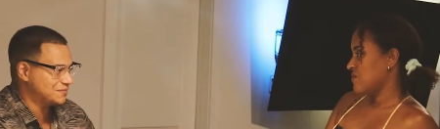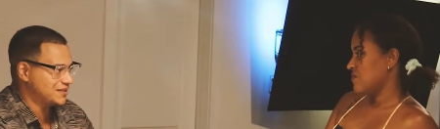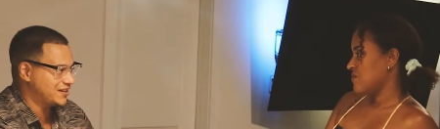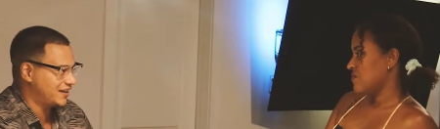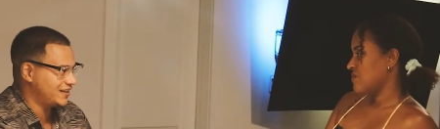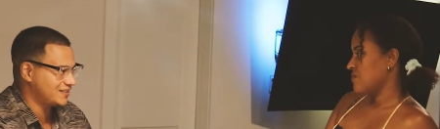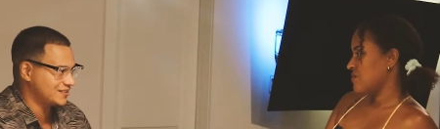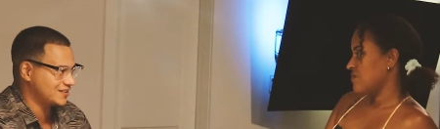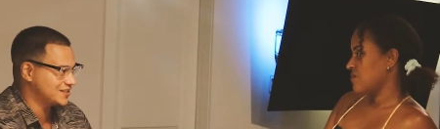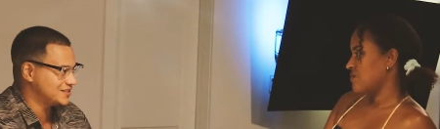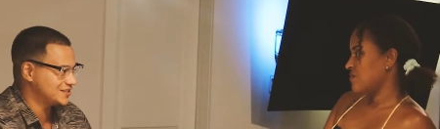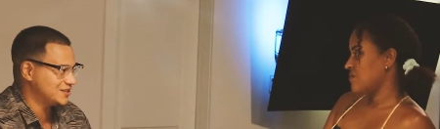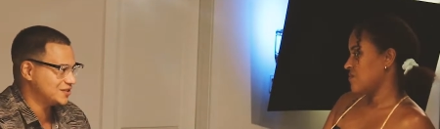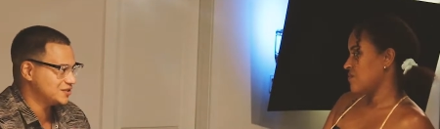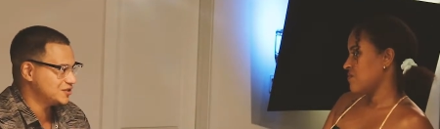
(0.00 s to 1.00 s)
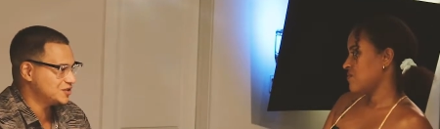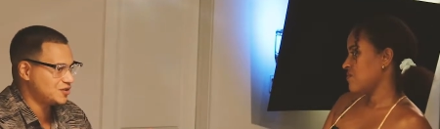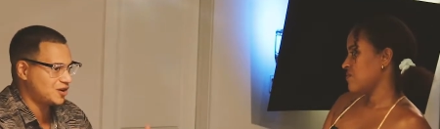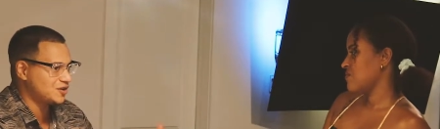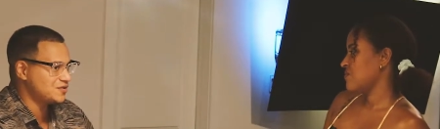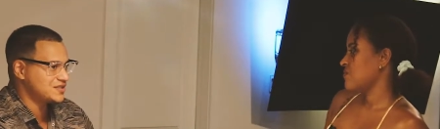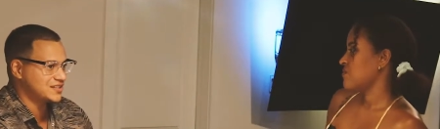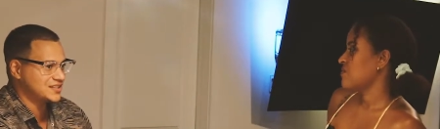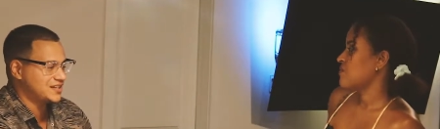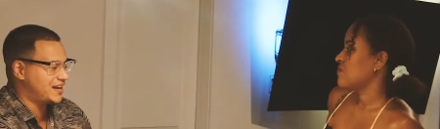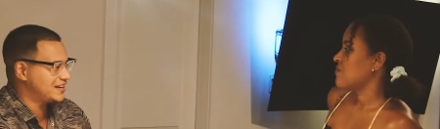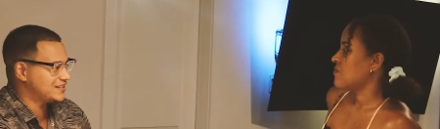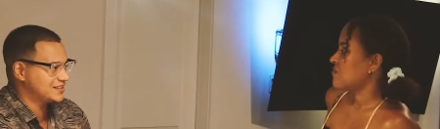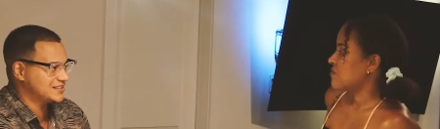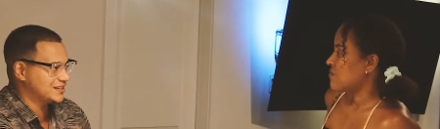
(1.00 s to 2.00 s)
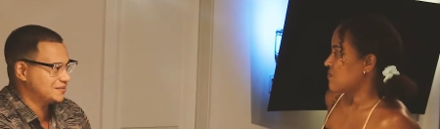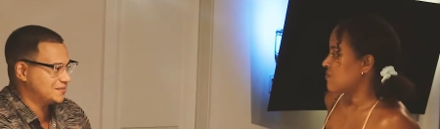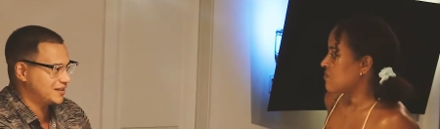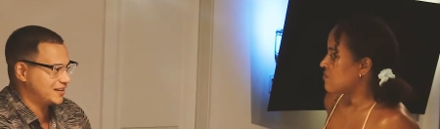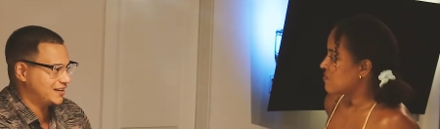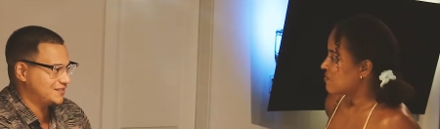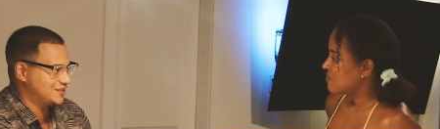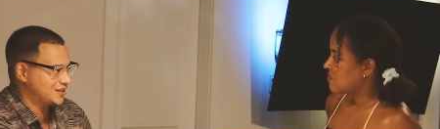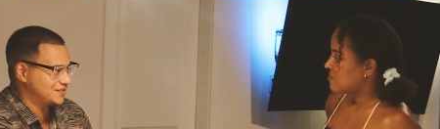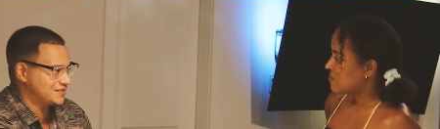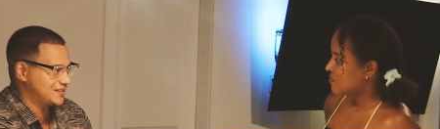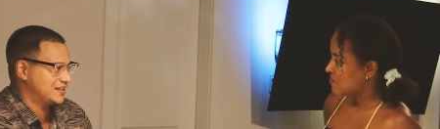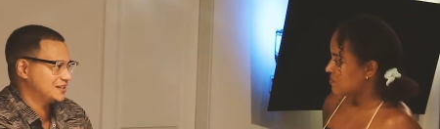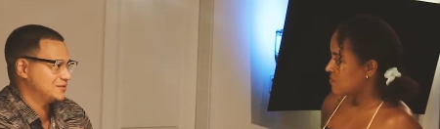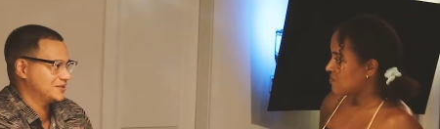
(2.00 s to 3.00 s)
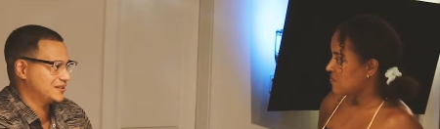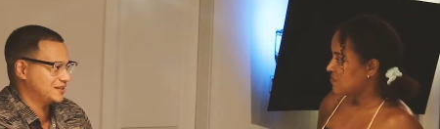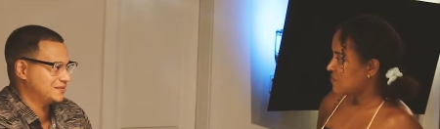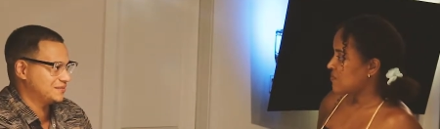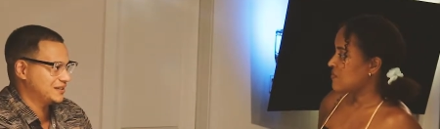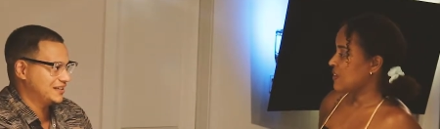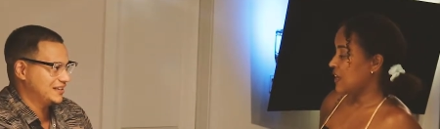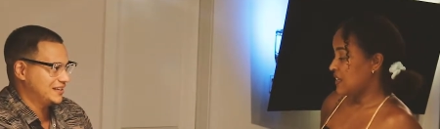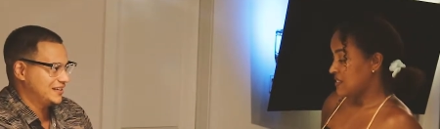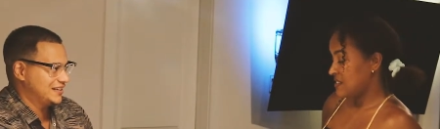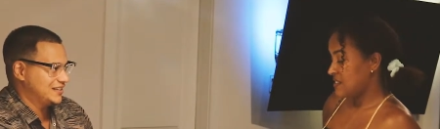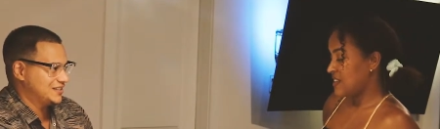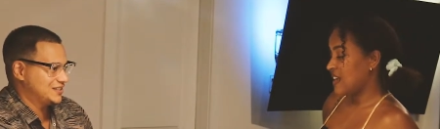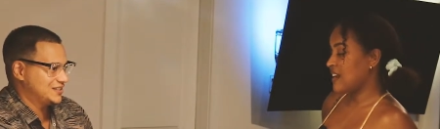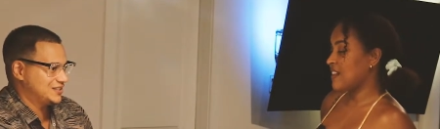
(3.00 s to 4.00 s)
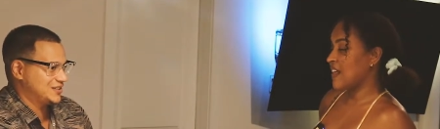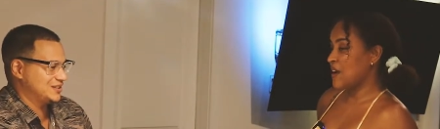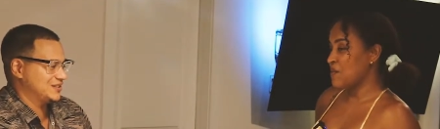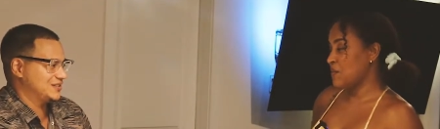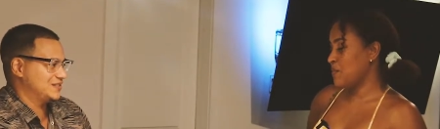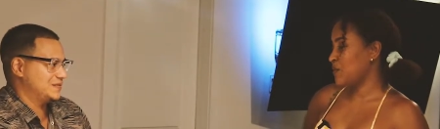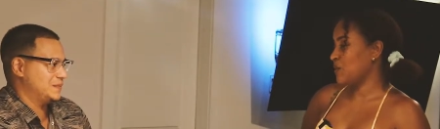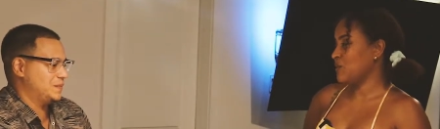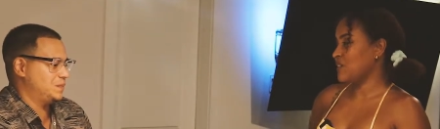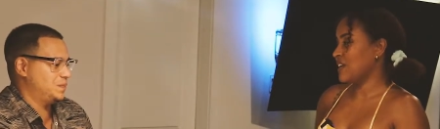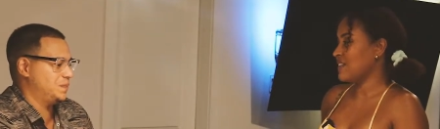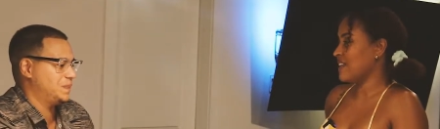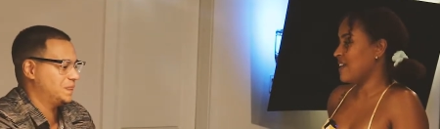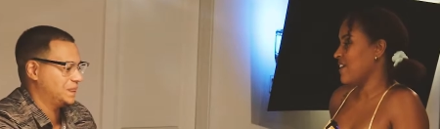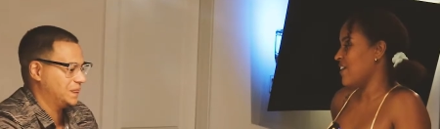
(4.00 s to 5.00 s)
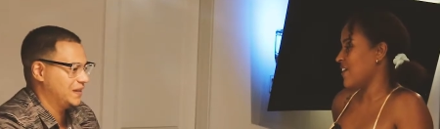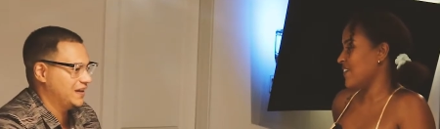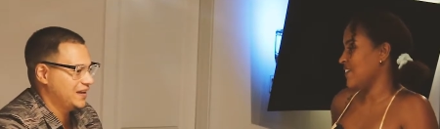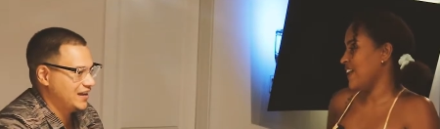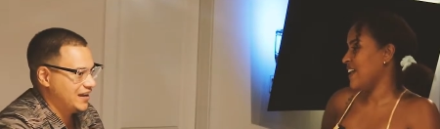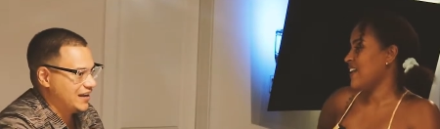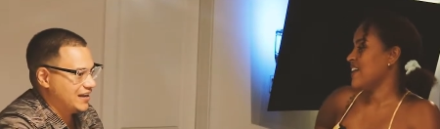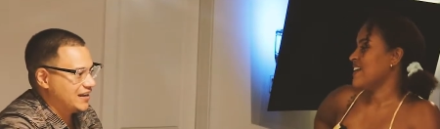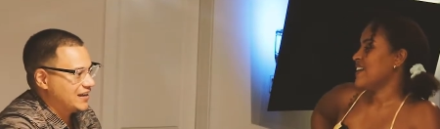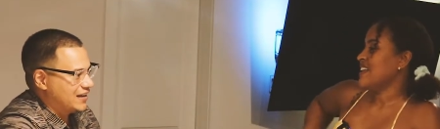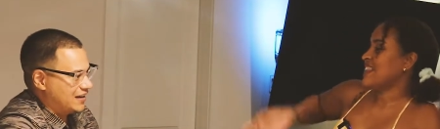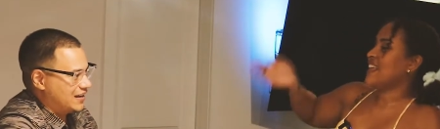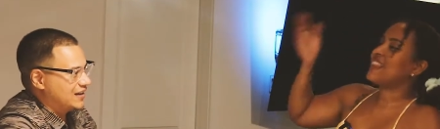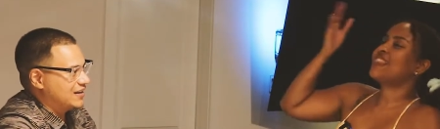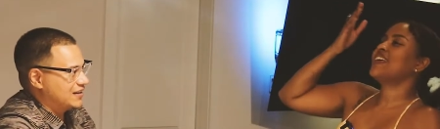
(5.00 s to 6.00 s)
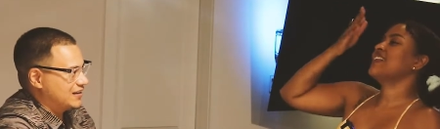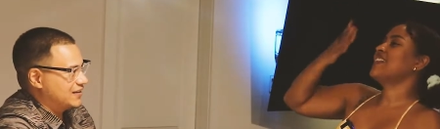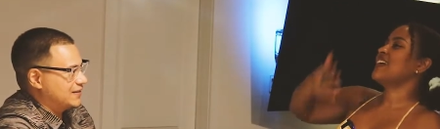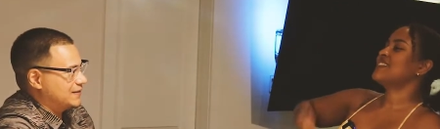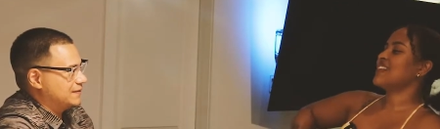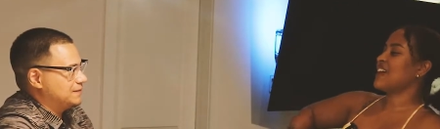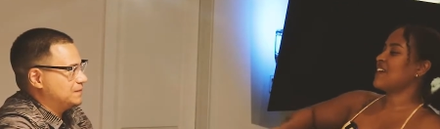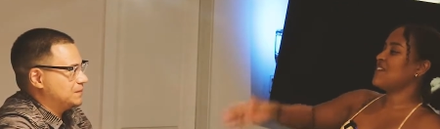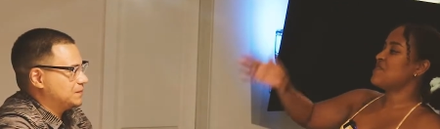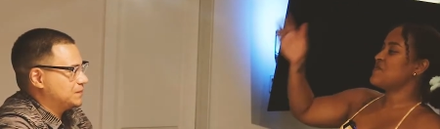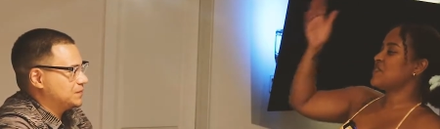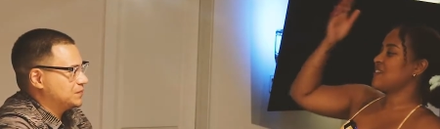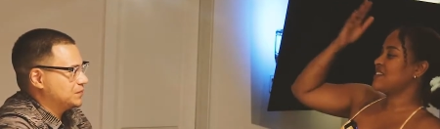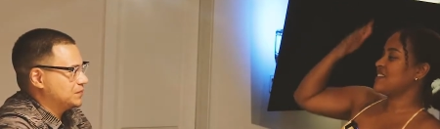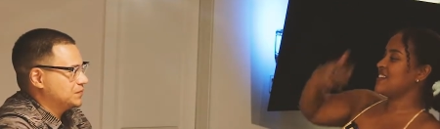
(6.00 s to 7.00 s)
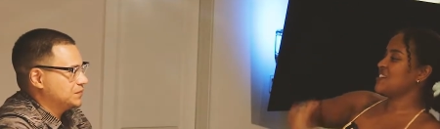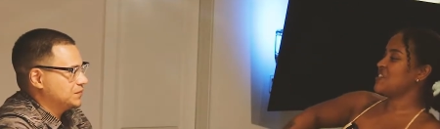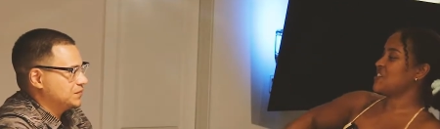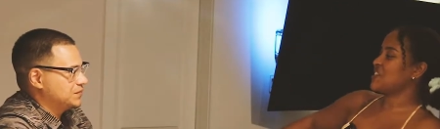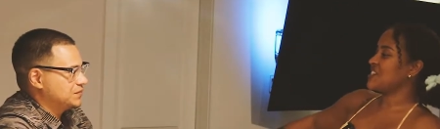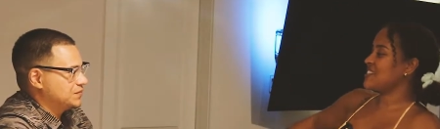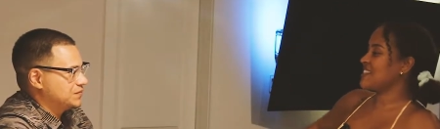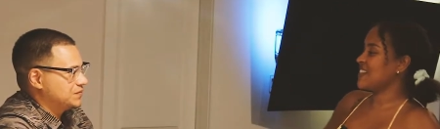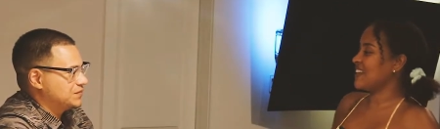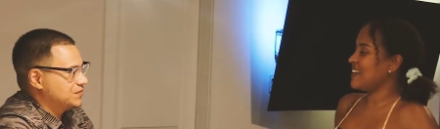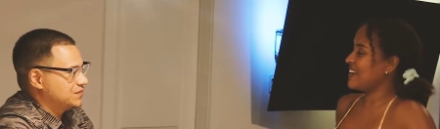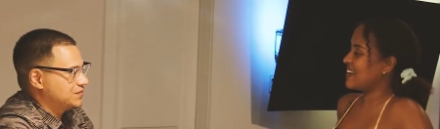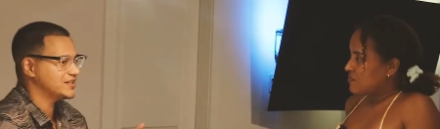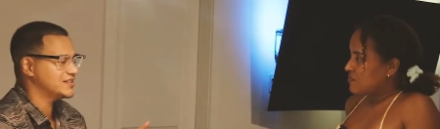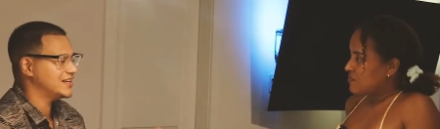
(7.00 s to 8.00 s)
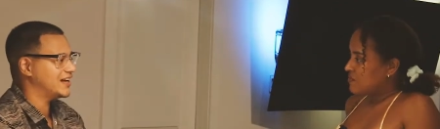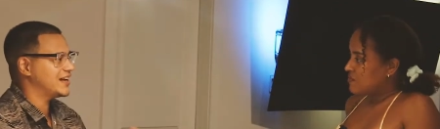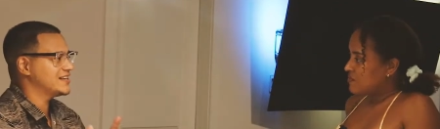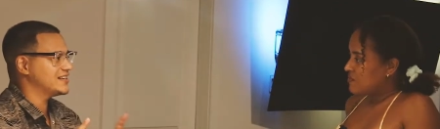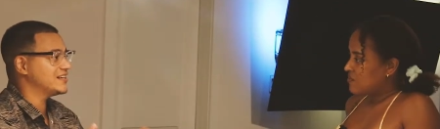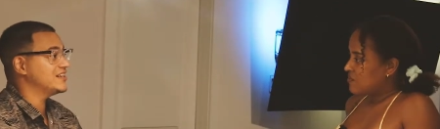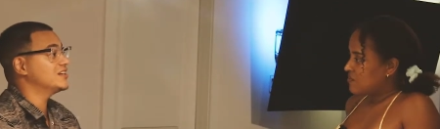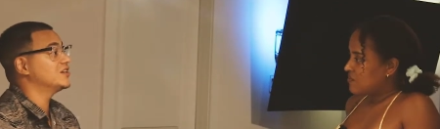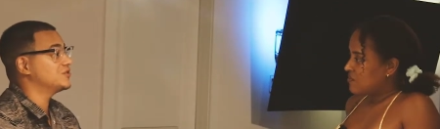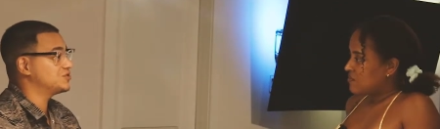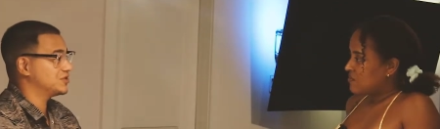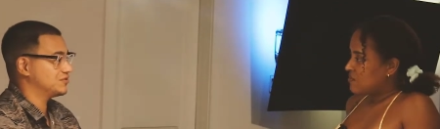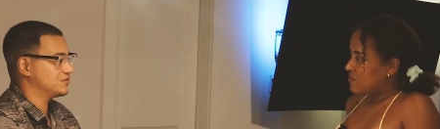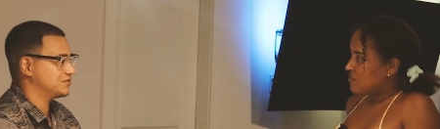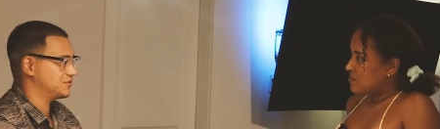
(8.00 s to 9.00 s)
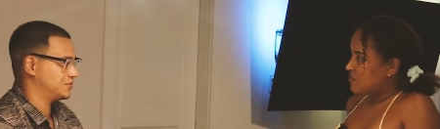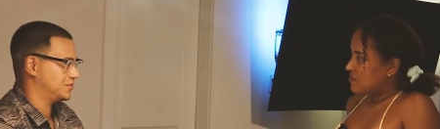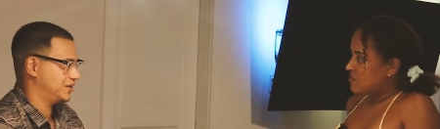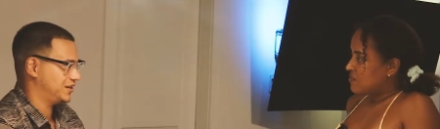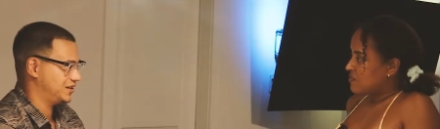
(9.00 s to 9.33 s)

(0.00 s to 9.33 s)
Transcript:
Speaker 1: me down because you know you're always attached to somebody after you have sex with them.
Speaker 2: Yes, and so. a lot of people don't think they are. They they think that's like a fictitious thing.
Speaker 1: It's not as ego driven for me